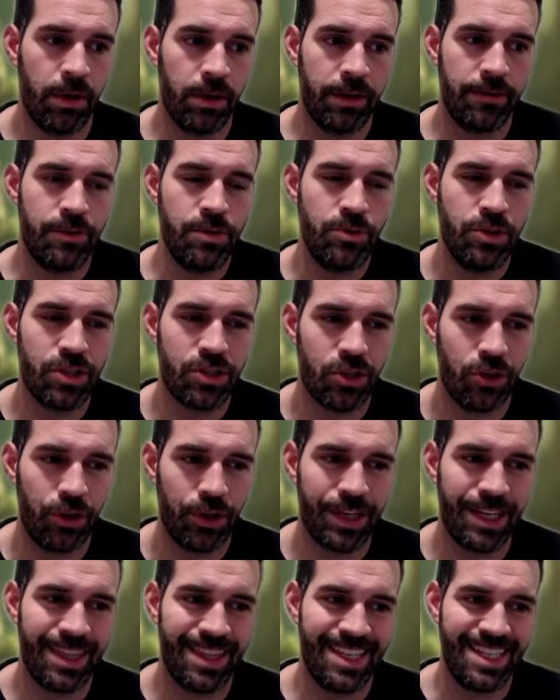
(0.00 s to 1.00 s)
if you just
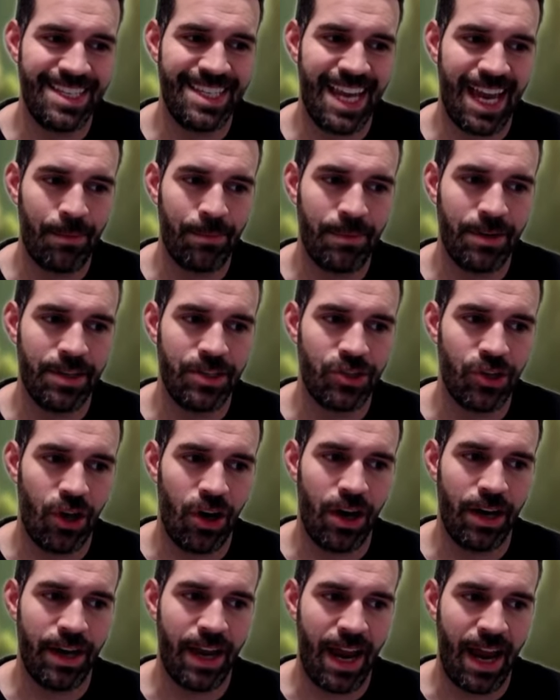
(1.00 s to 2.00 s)
look at the damage
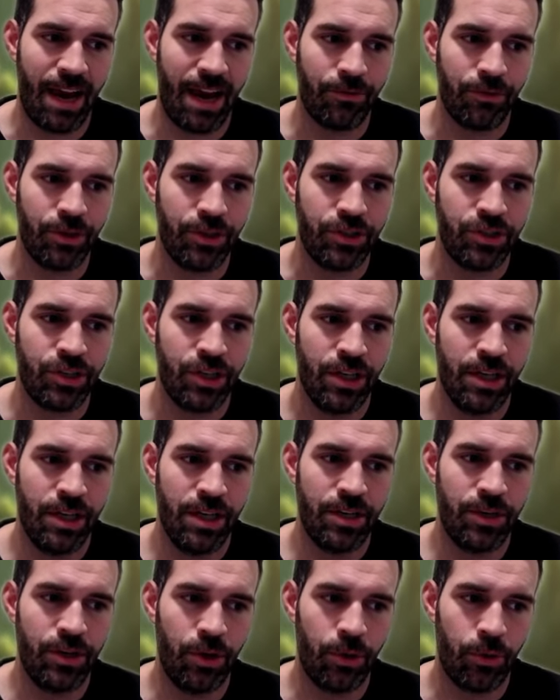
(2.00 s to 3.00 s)
on average,
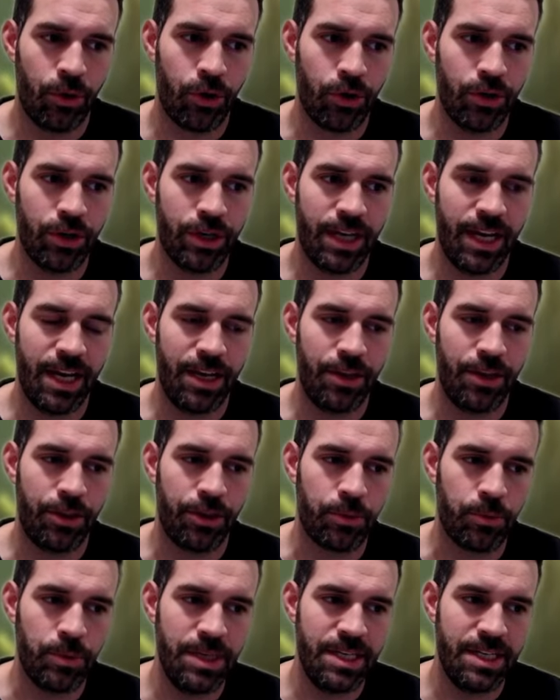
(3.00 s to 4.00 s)
Hurricane
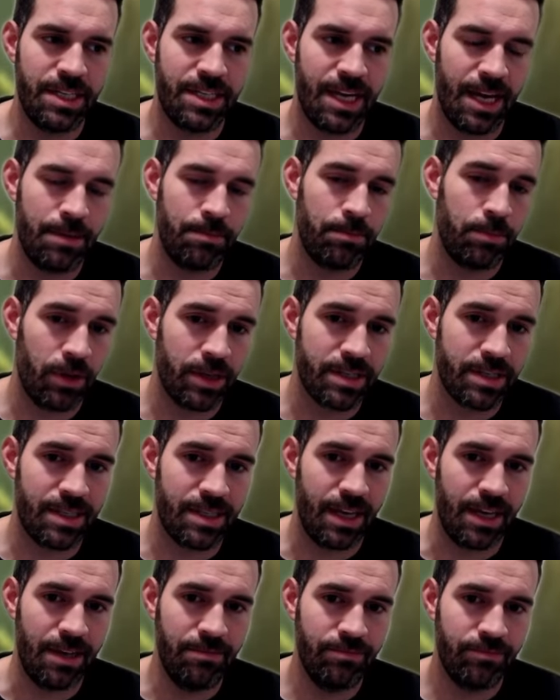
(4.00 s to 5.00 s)
3d10 plus
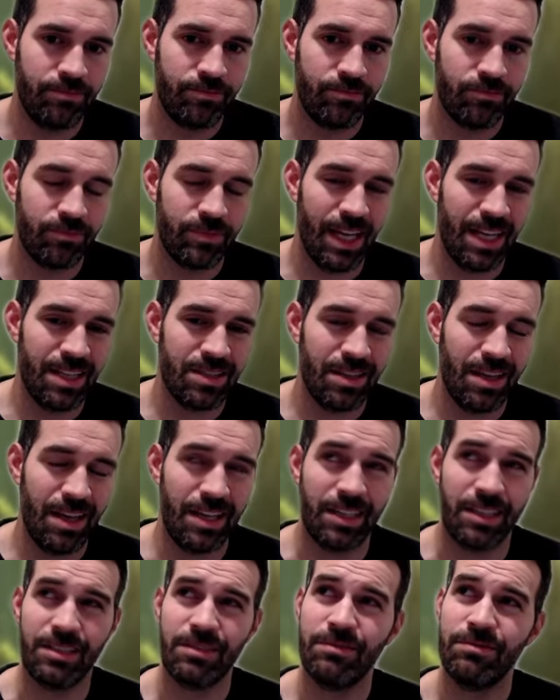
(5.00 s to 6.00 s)
10, that's
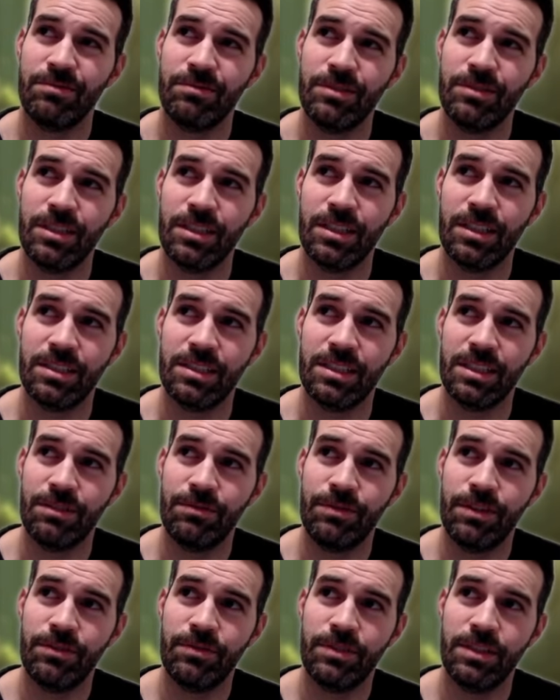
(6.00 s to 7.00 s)
like, let's see,
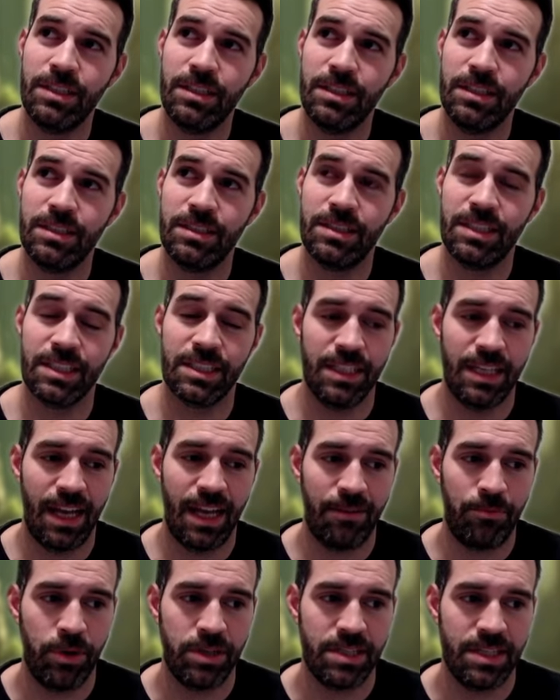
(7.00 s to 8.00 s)
15,
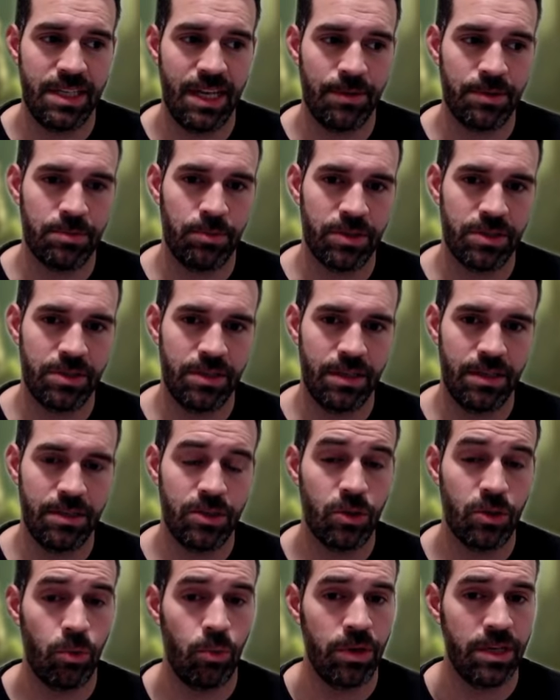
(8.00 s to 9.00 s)
16.5 points of damage plus 10,
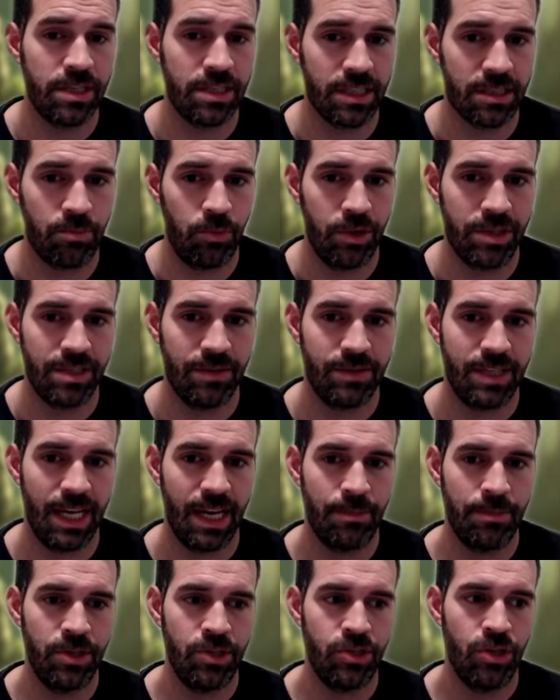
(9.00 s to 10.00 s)
26 points of
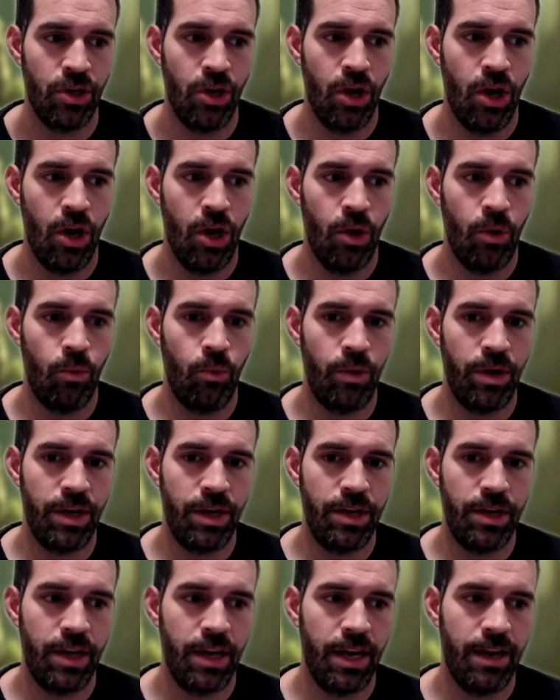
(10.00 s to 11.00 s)
damage.
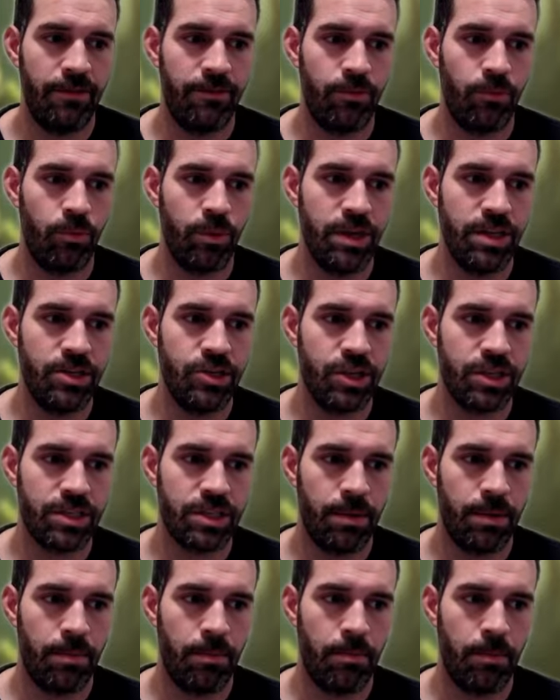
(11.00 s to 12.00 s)
When if we
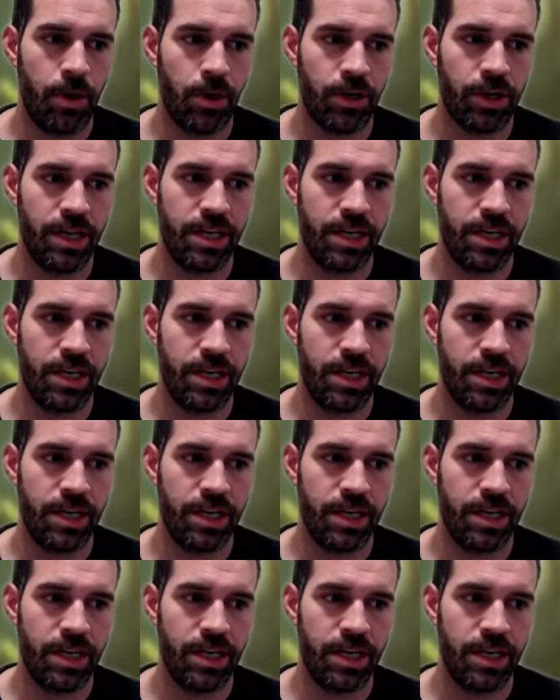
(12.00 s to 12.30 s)
just mark a